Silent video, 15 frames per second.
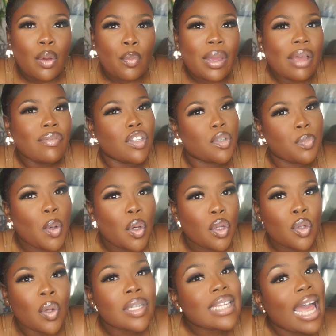we haven't
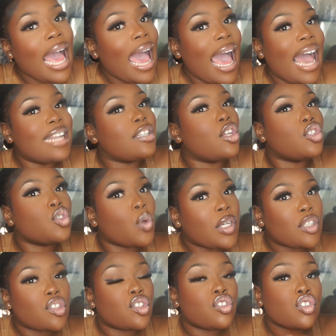spoken, not that I had the
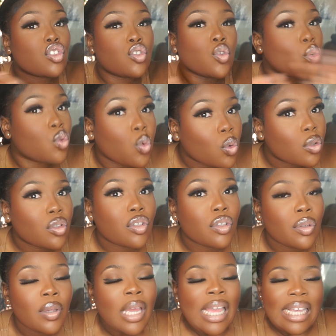choice to just not talk to
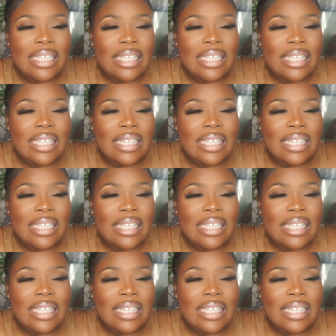you.